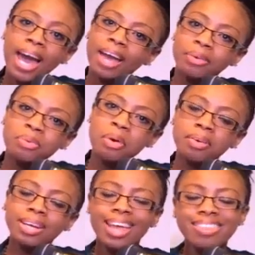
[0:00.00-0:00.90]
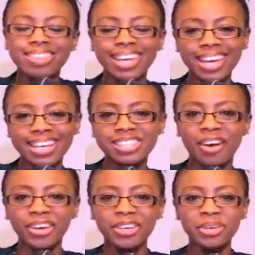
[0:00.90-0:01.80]
Kyra Warren, and these
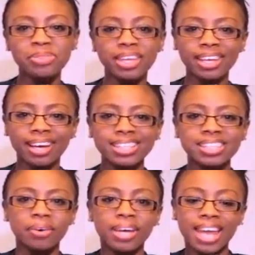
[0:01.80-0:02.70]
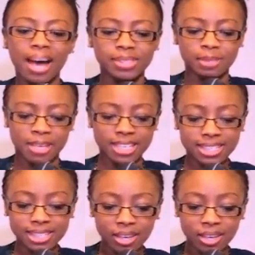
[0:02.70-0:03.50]
are your youth and young adult announcements.